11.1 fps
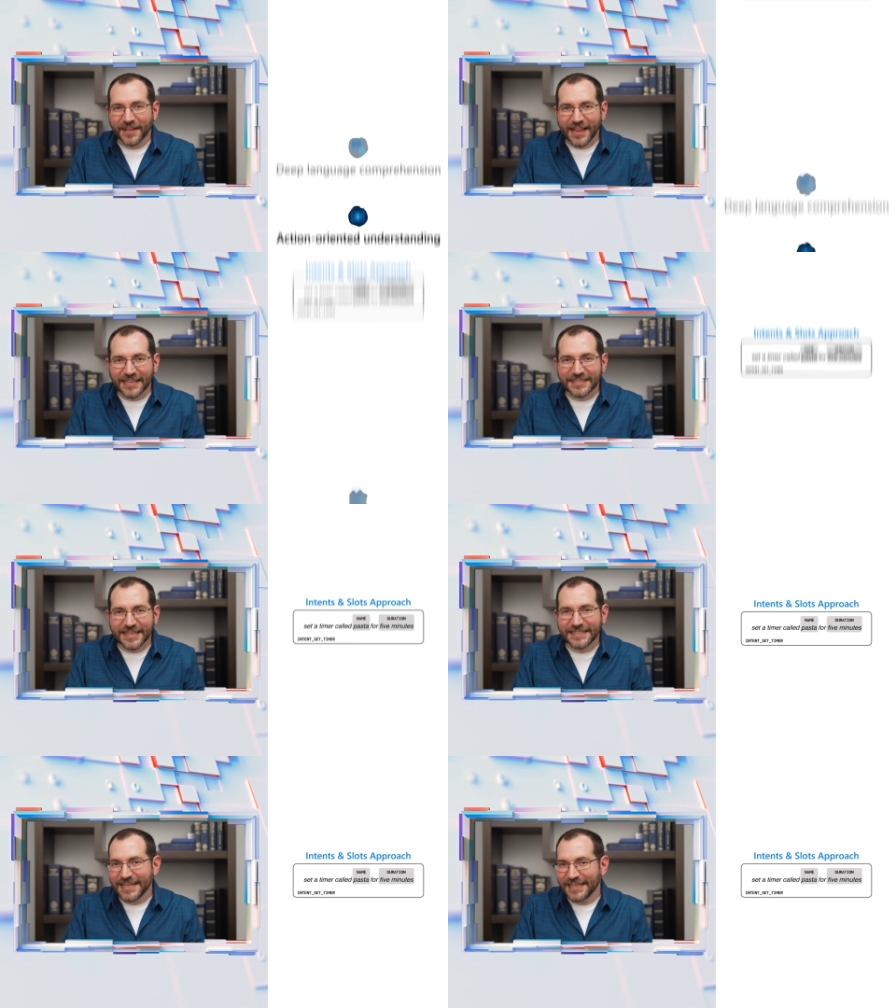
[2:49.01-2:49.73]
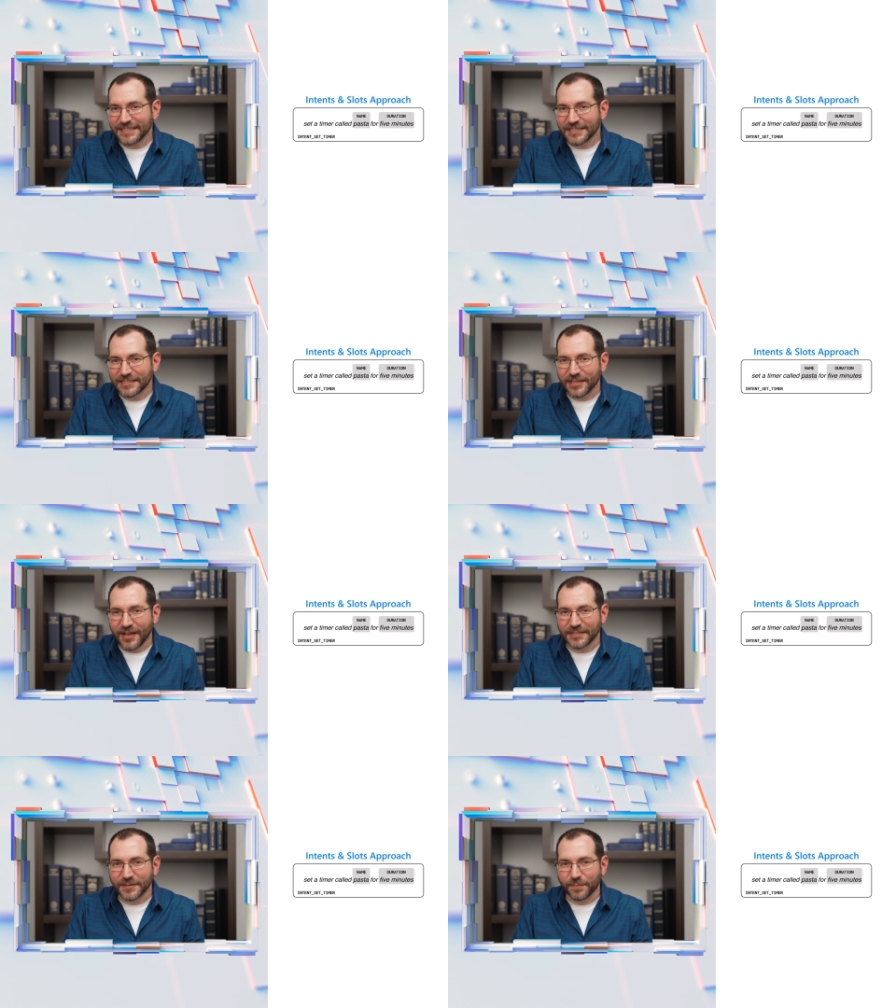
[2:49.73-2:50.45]
classic intents and
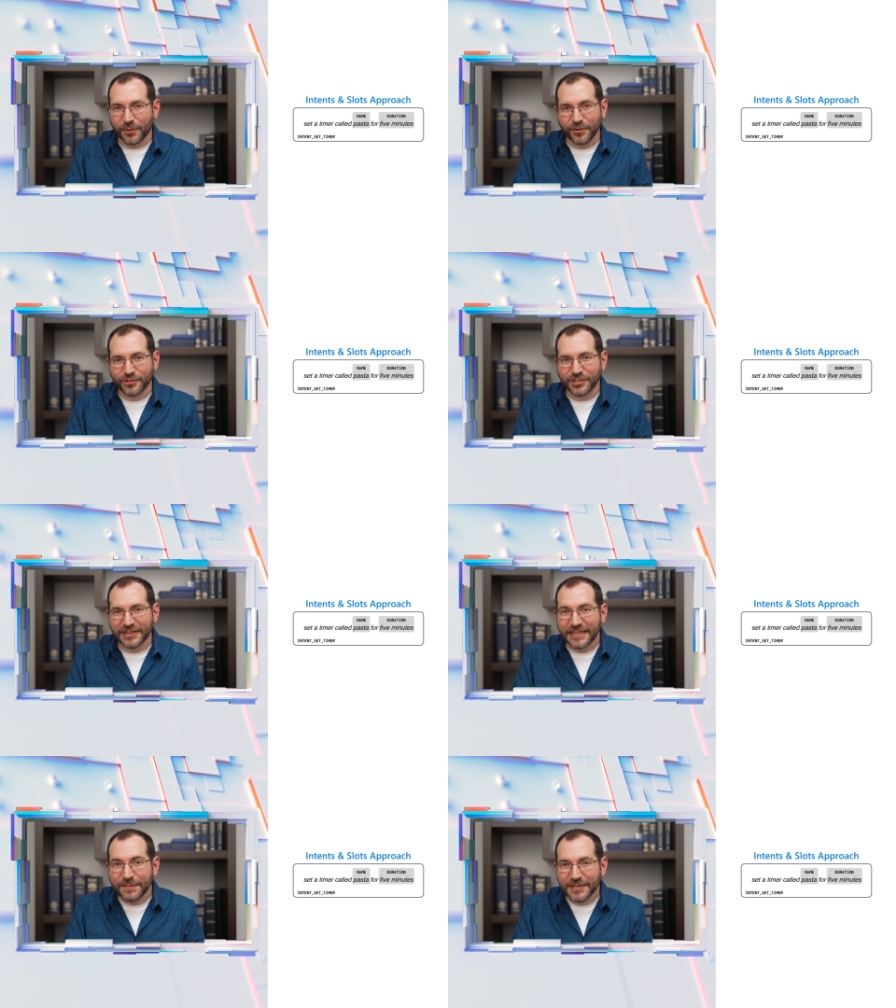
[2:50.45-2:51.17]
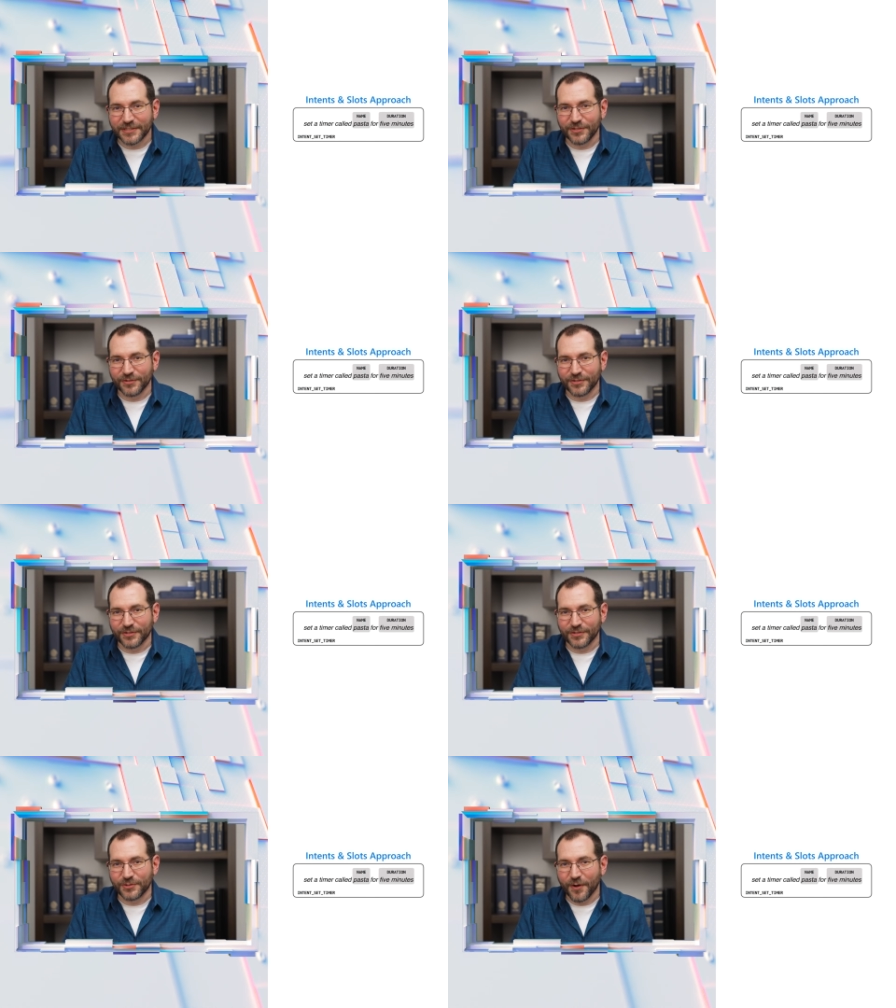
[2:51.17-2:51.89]
slots approach limits
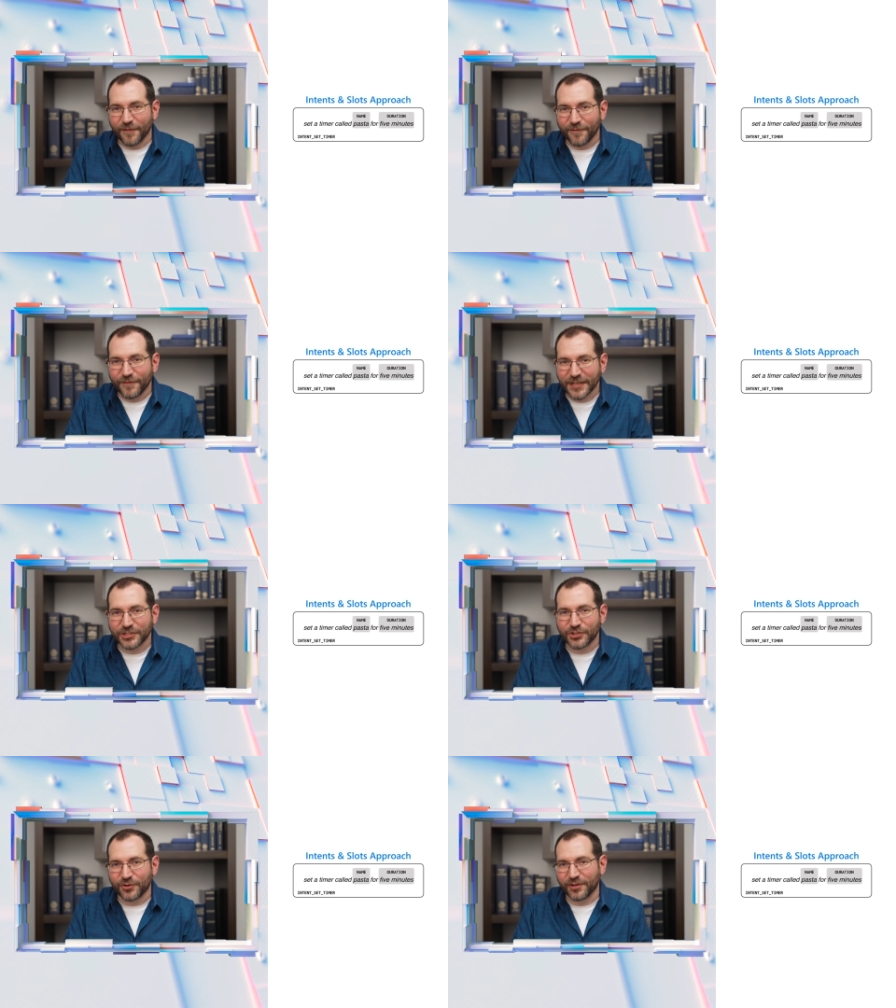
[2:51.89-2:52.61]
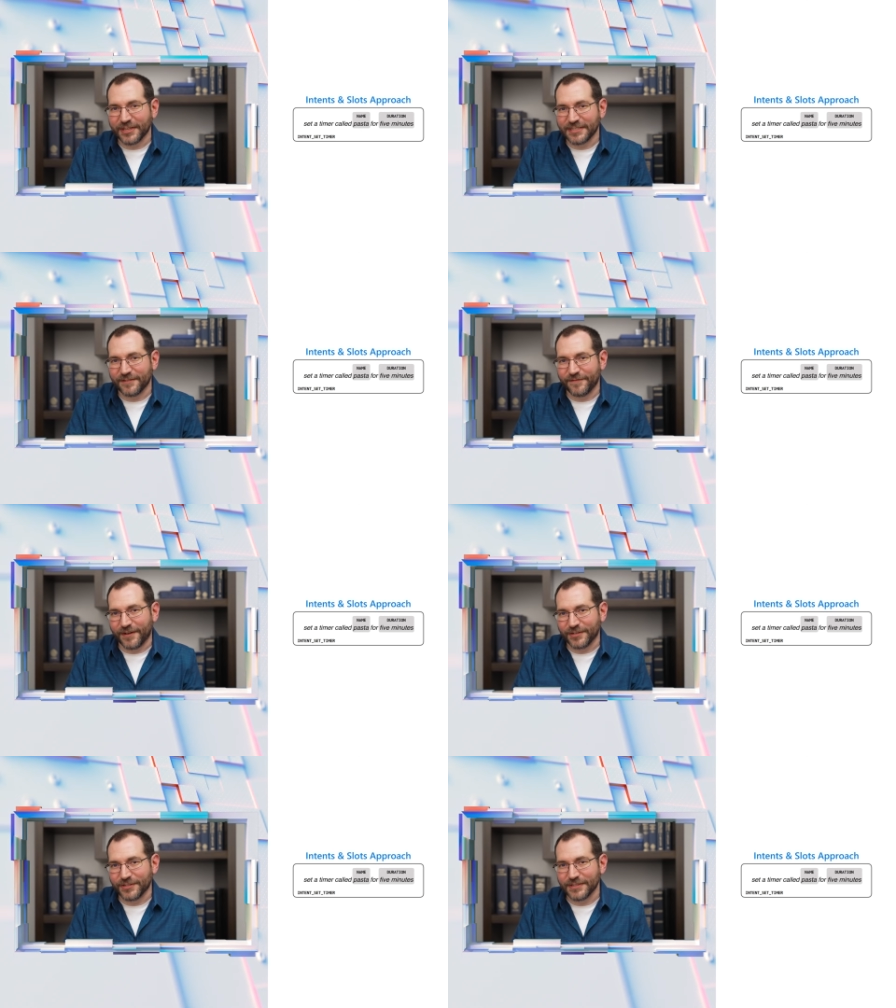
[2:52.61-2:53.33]
users to a fixed short list of
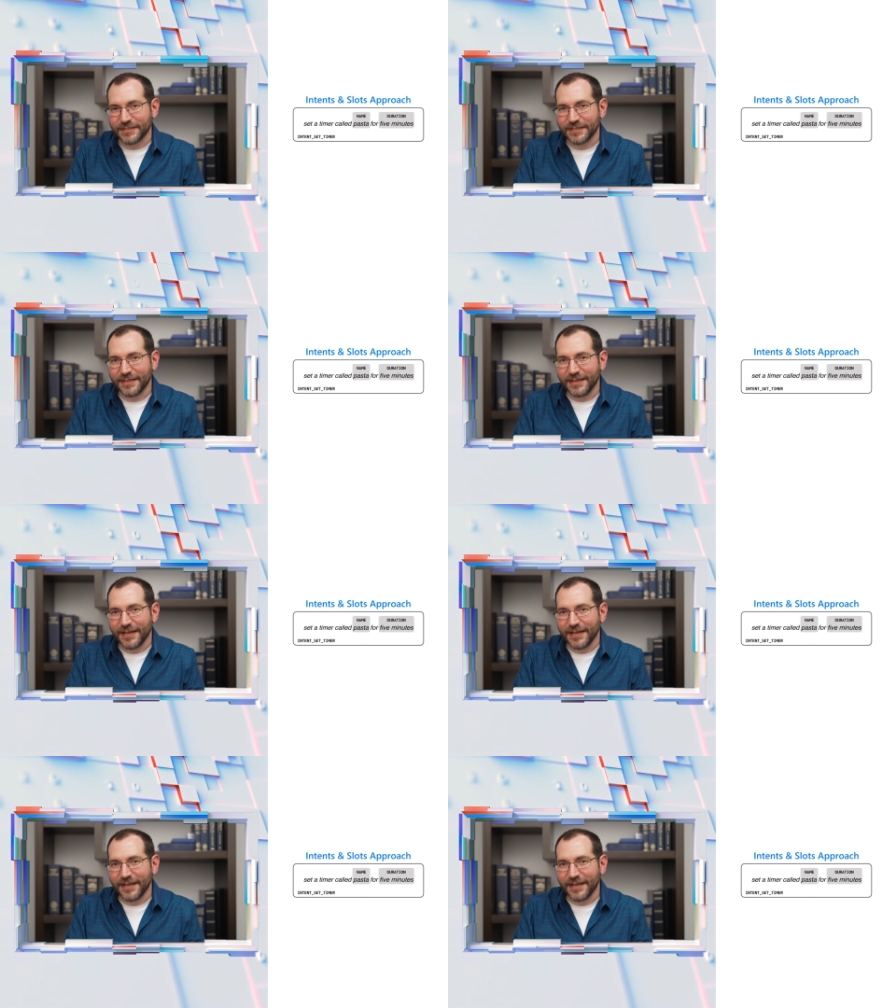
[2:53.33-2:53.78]
functions.